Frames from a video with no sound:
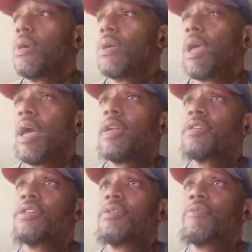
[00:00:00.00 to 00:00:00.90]
Yeah, this
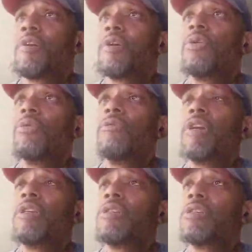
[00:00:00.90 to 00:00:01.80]
is a very cool
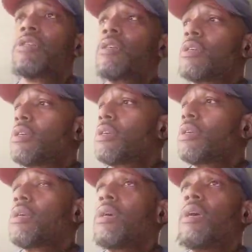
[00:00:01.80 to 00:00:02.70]
race.
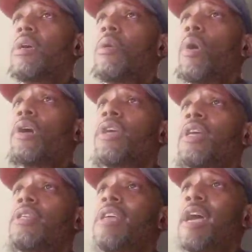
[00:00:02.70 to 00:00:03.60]
Well done,
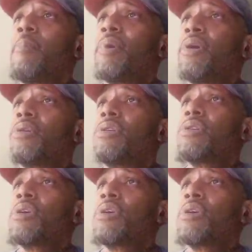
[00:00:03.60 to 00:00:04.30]
Sam Builds.